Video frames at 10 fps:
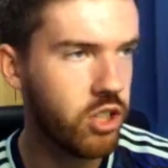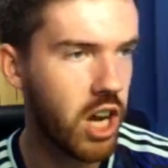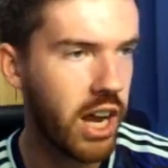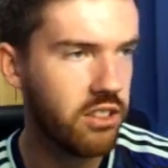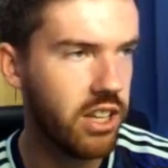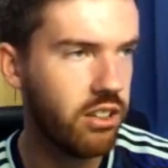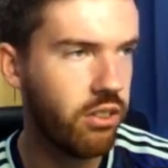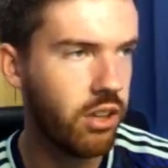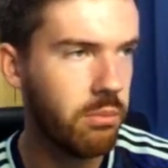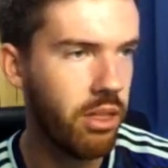checked. It's
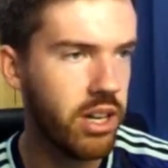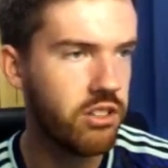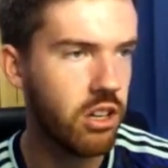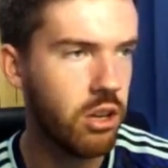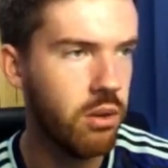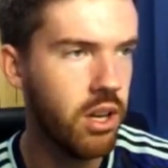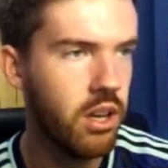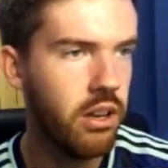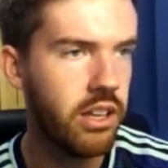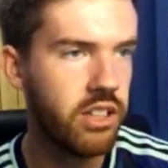going to be 3 2.
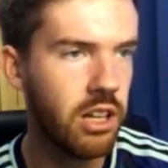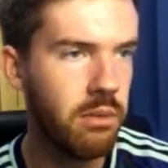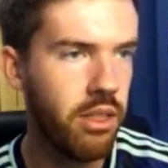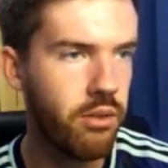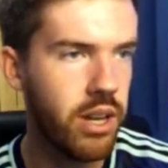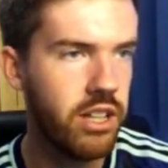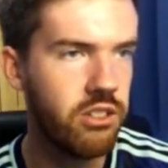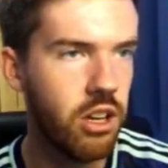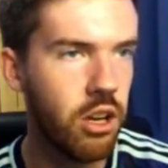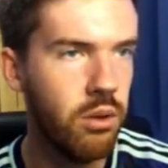It's going to be 3
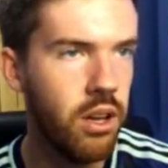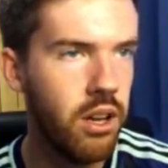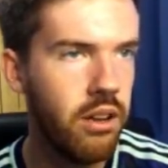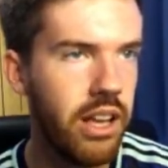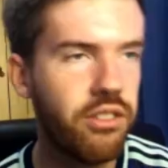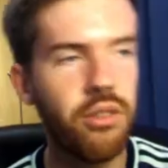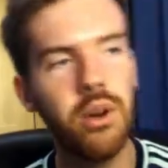2. It's